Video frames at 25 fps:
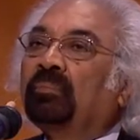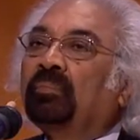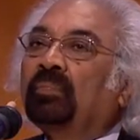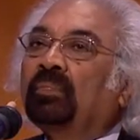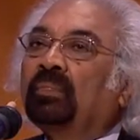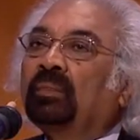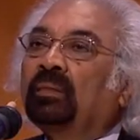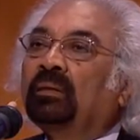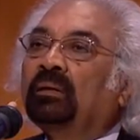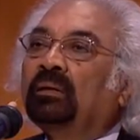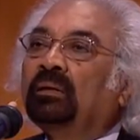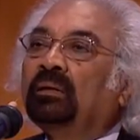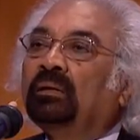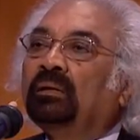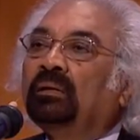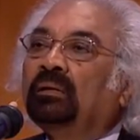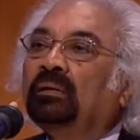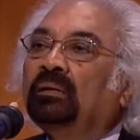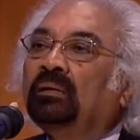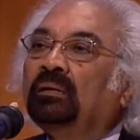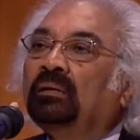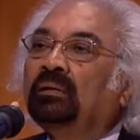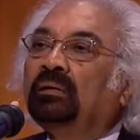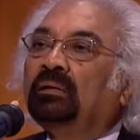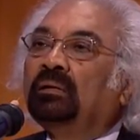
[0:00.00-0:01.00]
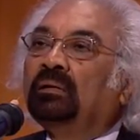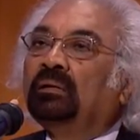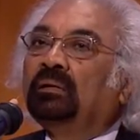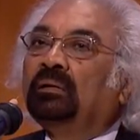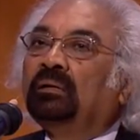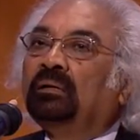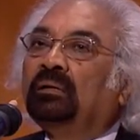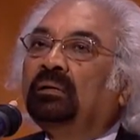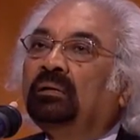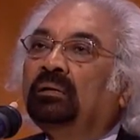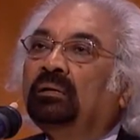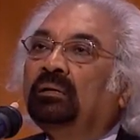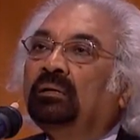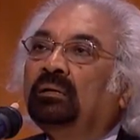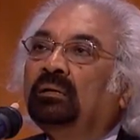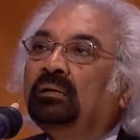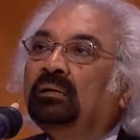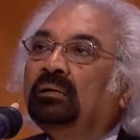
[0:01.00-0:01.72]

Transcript: (silence)